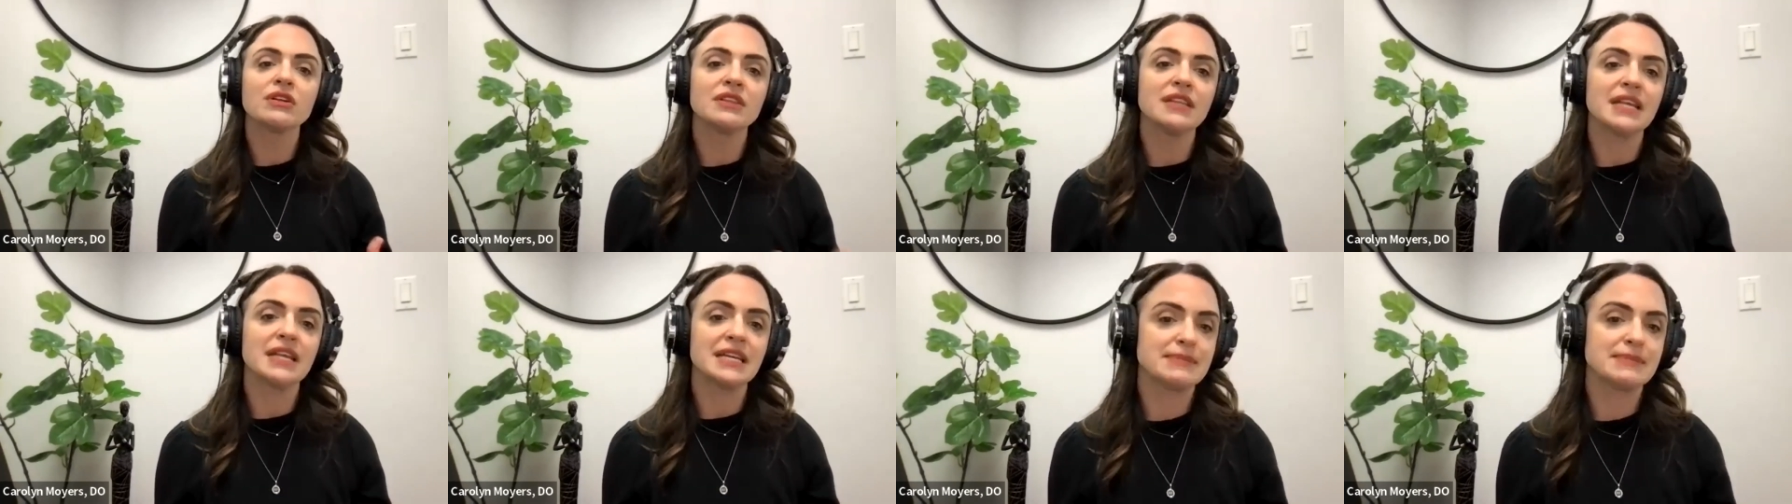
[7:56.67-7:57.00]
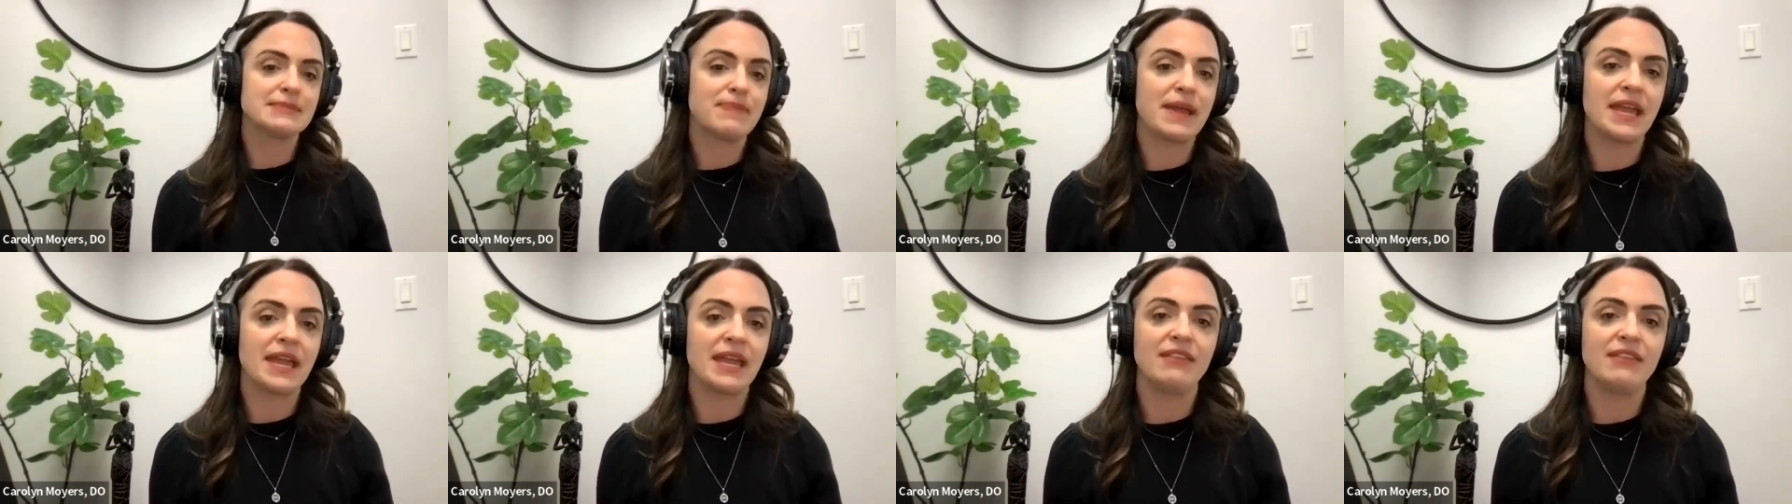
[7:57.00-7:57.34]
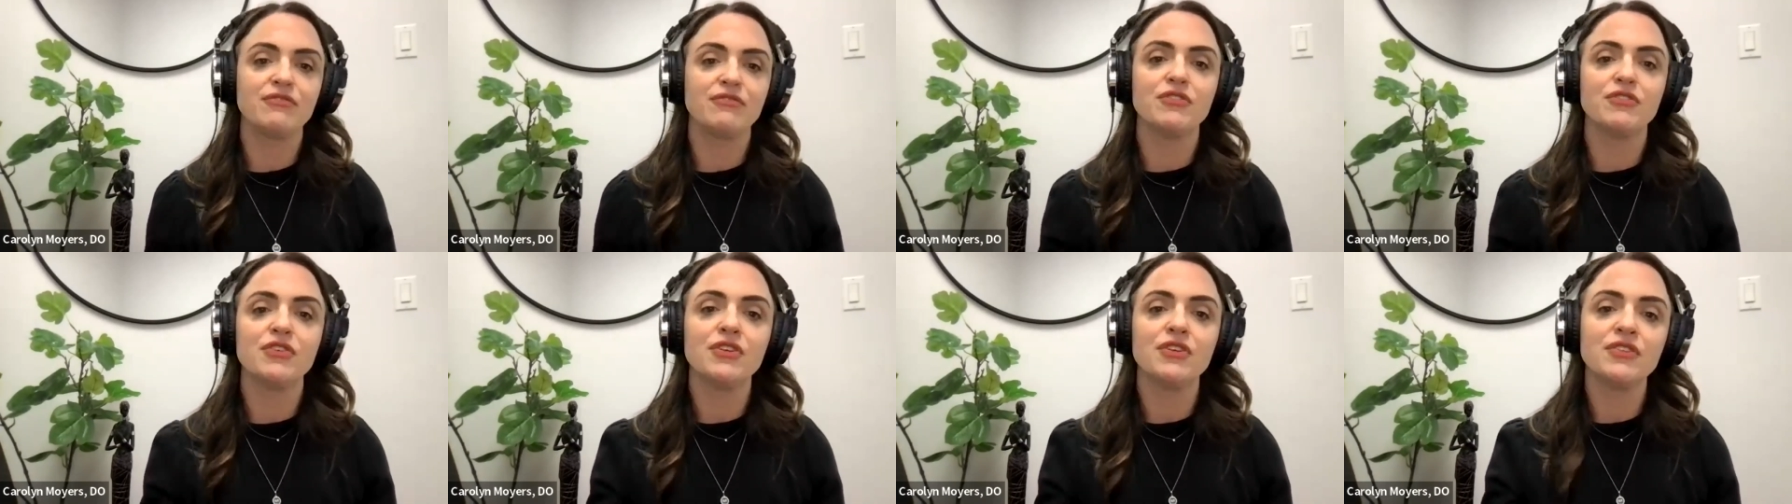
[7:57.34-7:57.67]
less
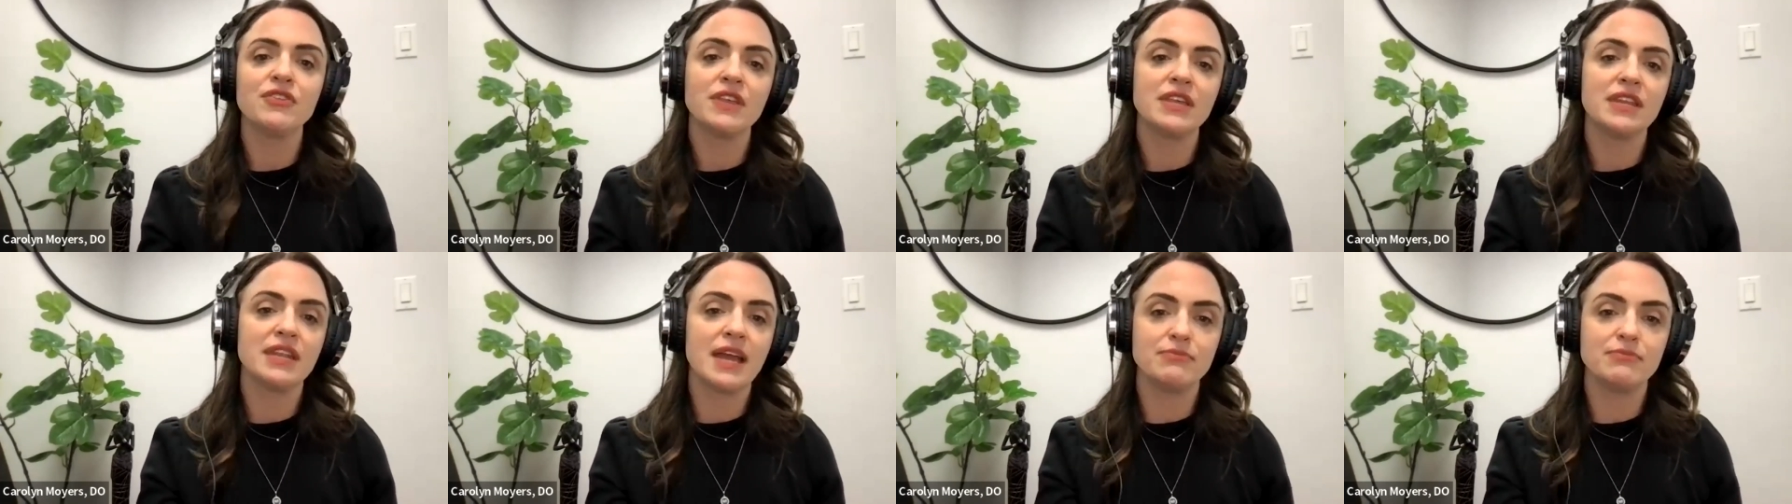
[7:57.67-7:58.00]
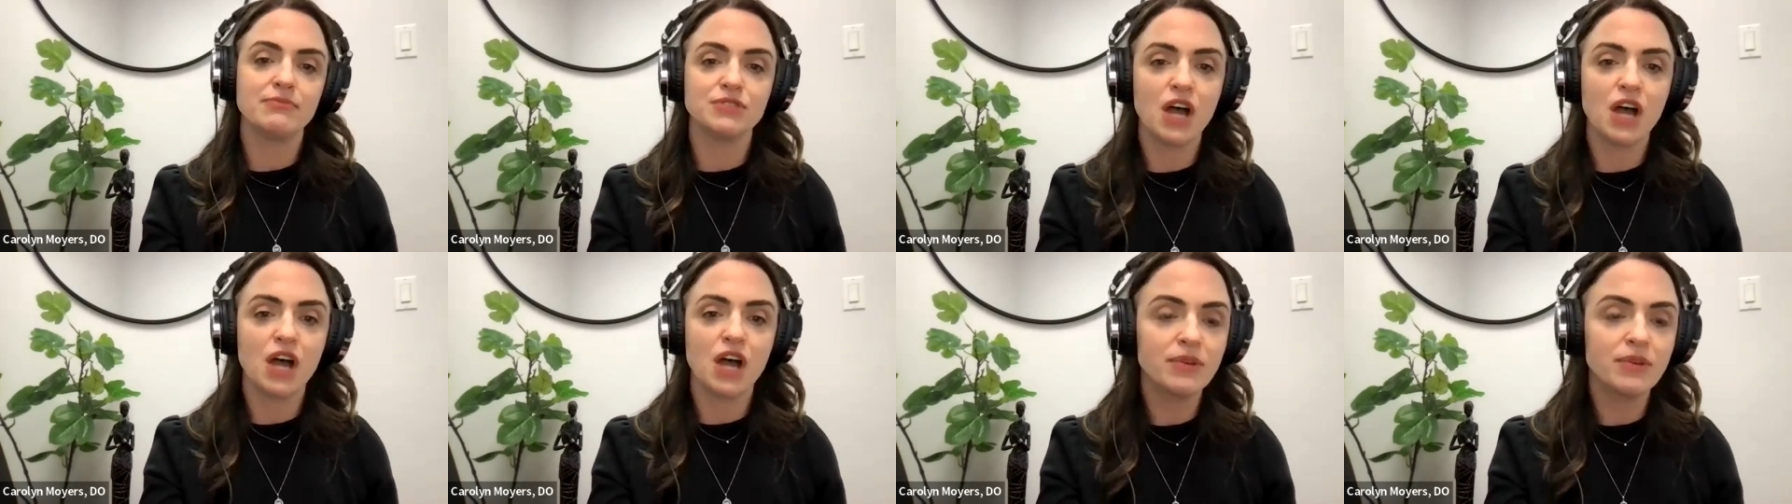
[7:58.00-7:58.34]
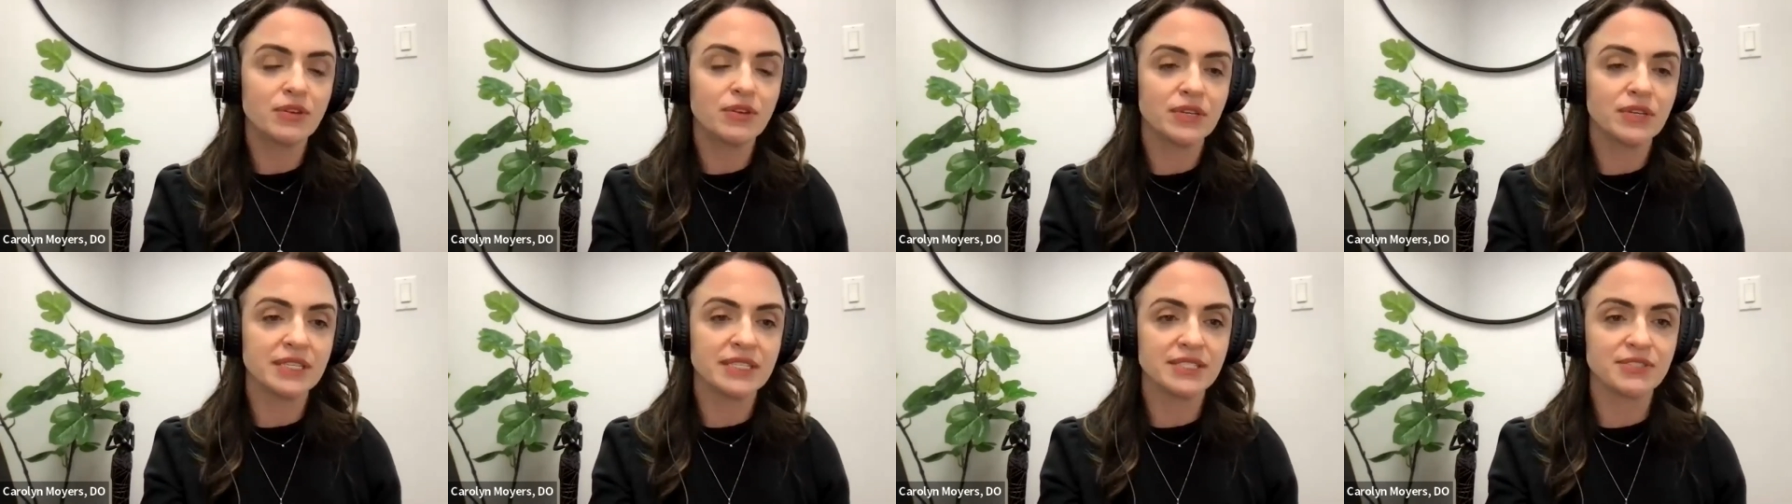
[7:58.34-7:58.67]
painful than
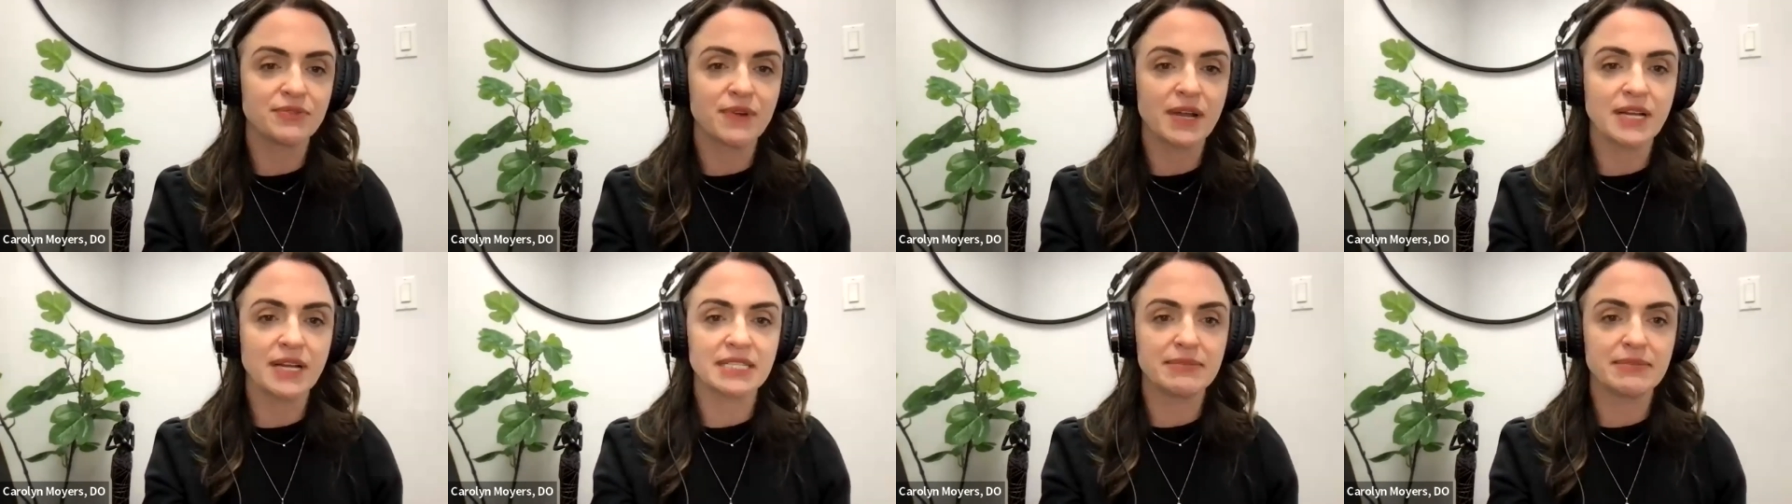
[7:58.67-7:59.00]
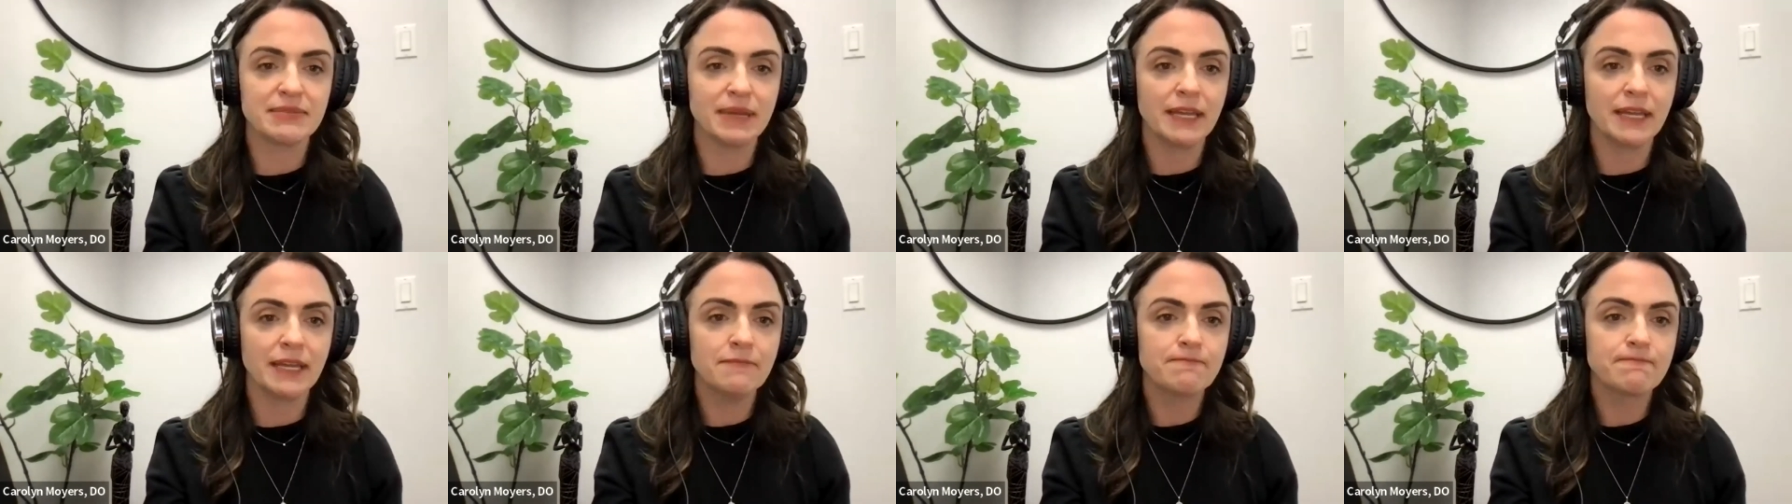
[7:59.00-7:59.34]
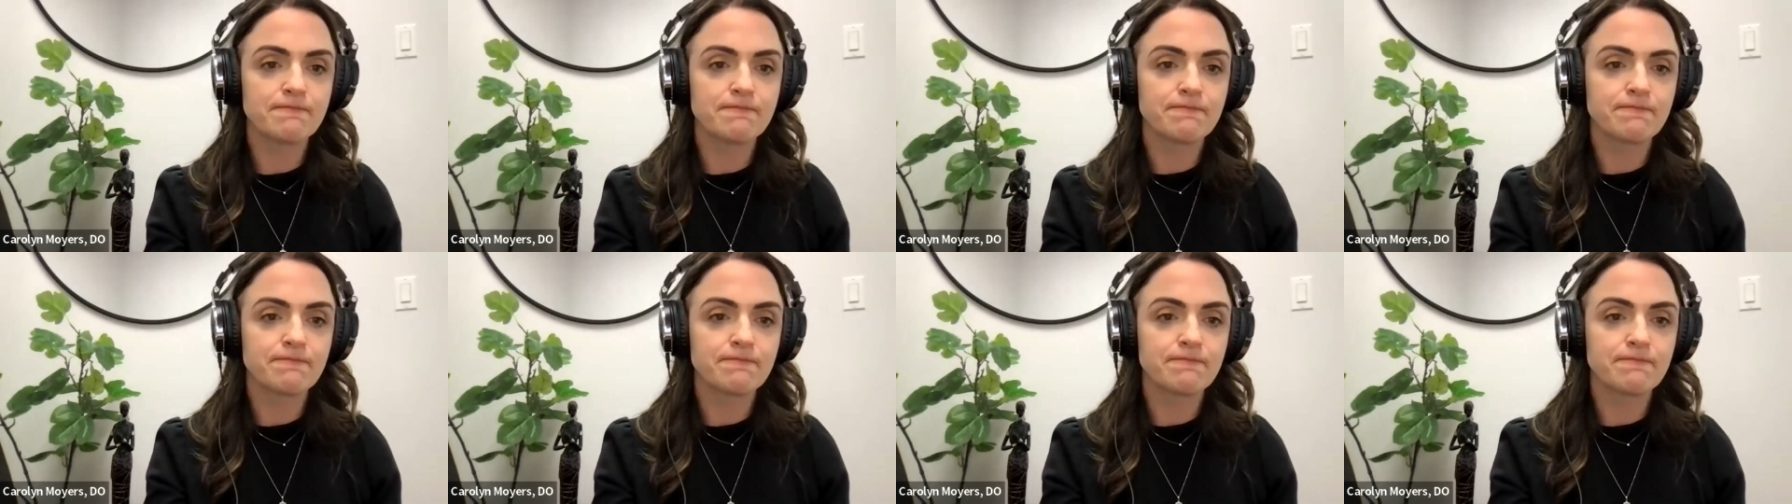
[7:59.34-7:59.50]
abdominal hysterectomy.